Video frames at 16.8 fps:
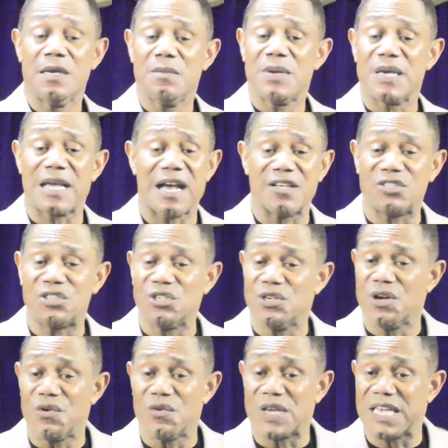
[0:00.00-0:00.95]
because you
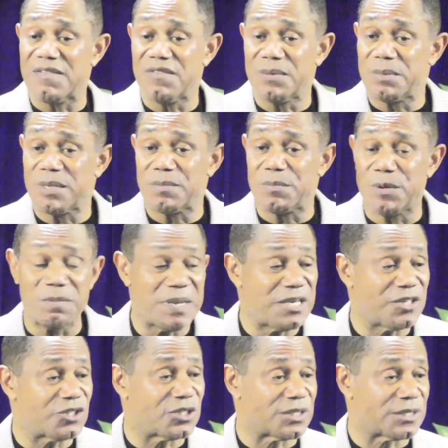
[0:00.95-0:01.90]
don't give them the
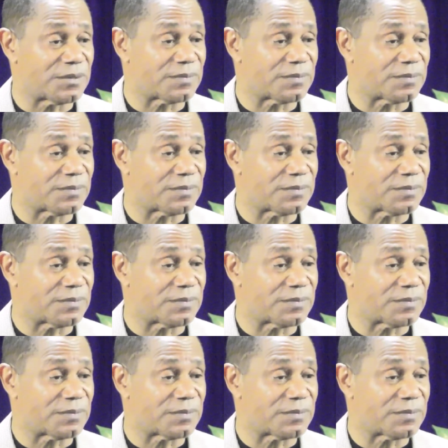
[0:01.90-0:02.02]
permission.